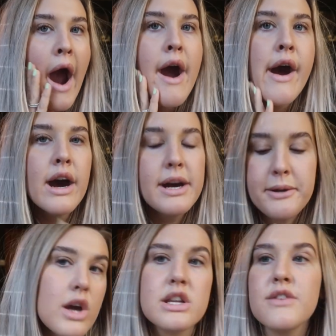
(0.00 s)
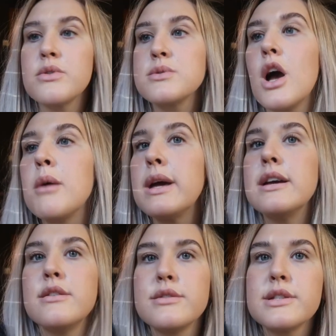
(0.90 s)
I don't even know what time it
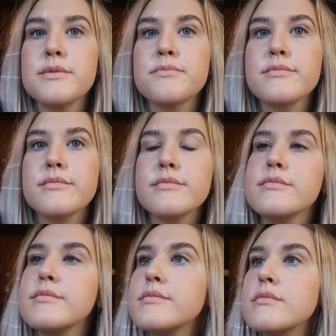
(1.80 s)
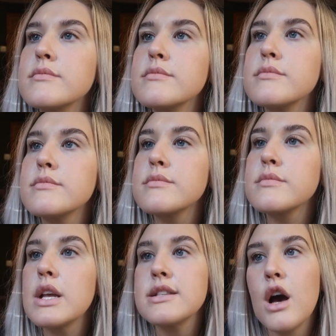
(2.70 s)
is.
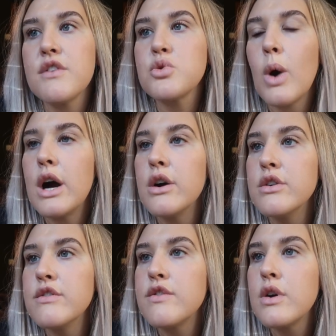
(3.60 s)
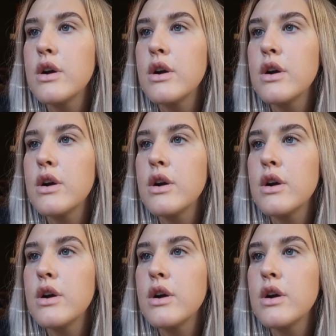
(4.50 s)
It's 12:30.